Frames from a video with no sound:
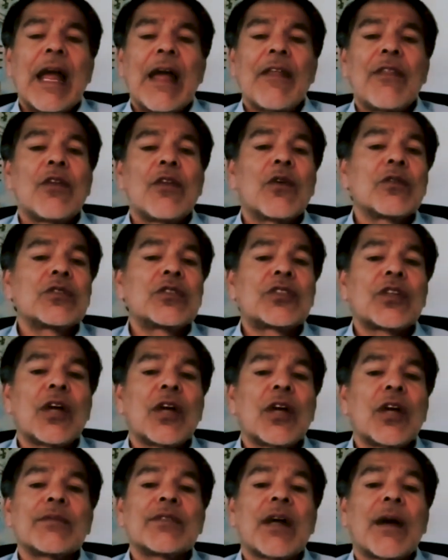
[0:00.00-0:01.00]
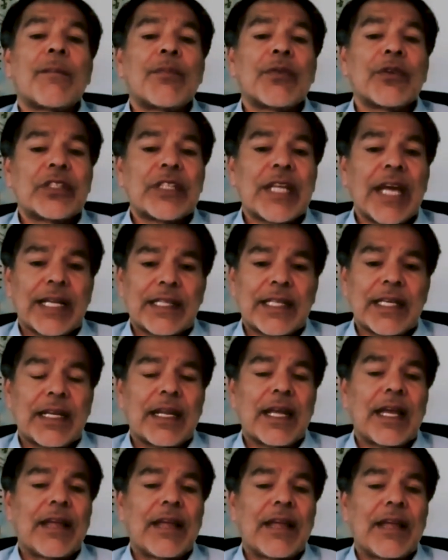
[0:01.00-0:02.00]
and those jobs are protected,
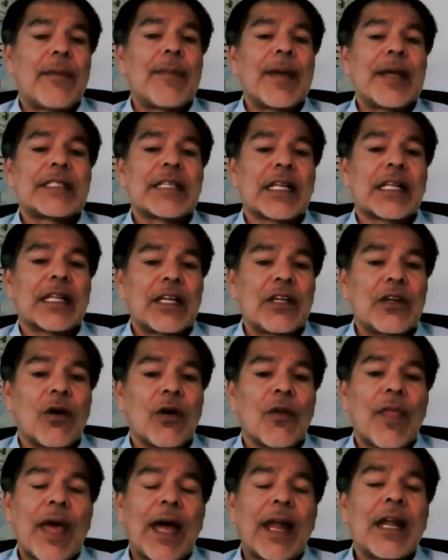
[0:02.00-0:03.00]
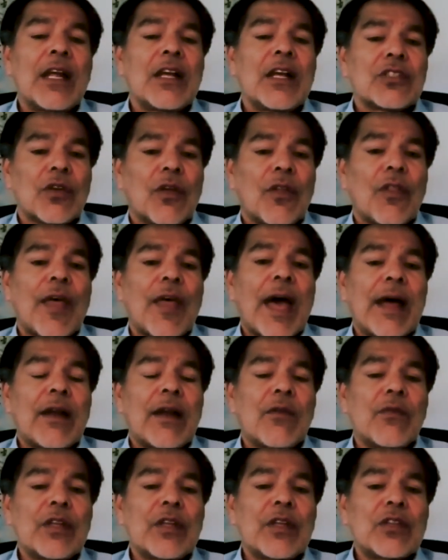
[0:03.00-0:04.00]
and they basically know that. So that
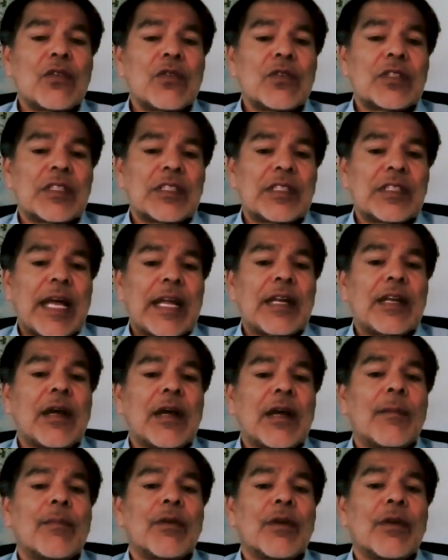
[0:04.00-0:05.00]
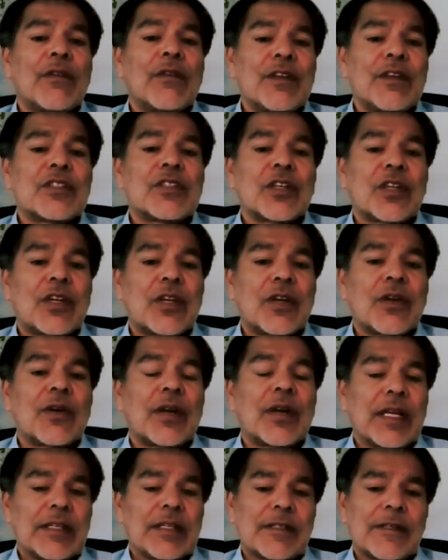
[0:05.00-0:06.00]
reduces that number of
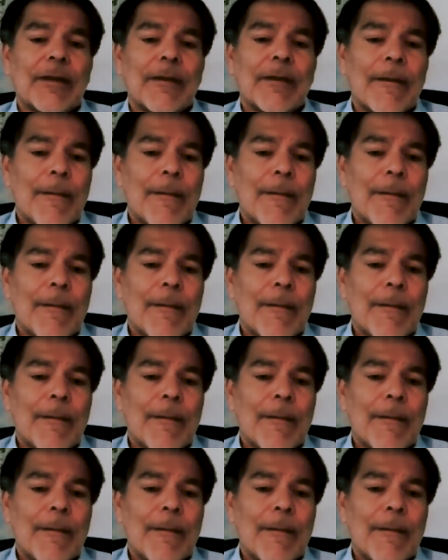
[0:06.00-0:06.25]
insecurities.